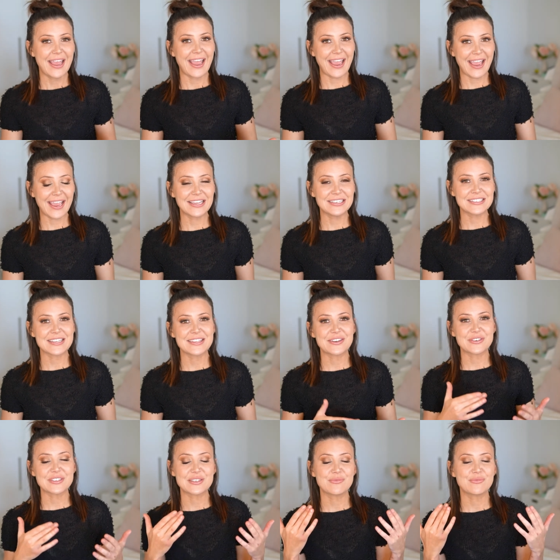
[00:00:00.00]
And
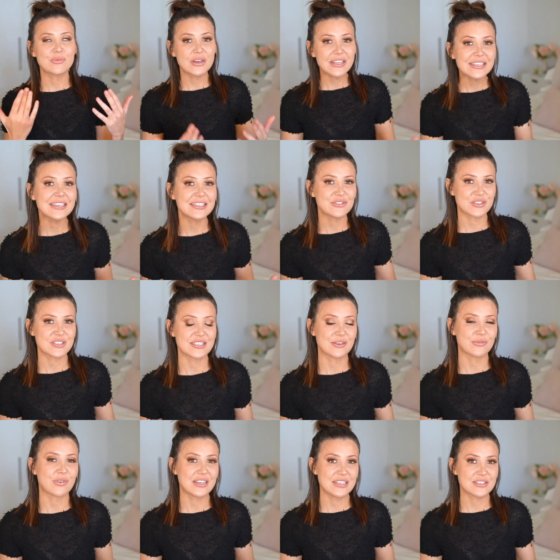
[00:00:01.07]
there is some really
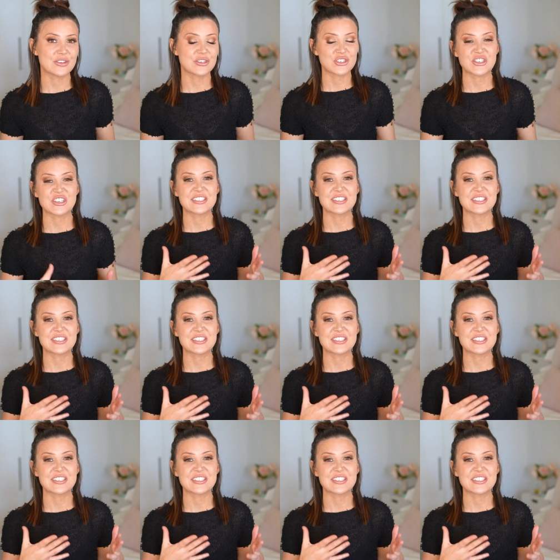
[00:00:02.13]
interesting research to